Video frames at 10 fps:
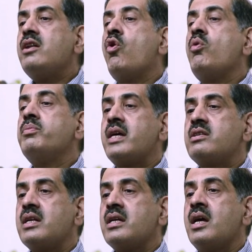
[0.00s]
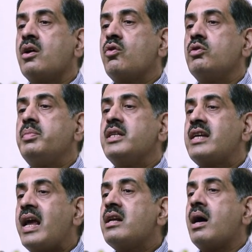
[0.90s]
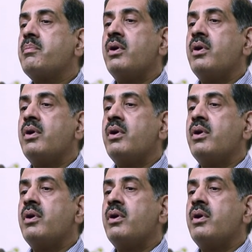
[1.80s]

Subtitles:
home testing could be scaled up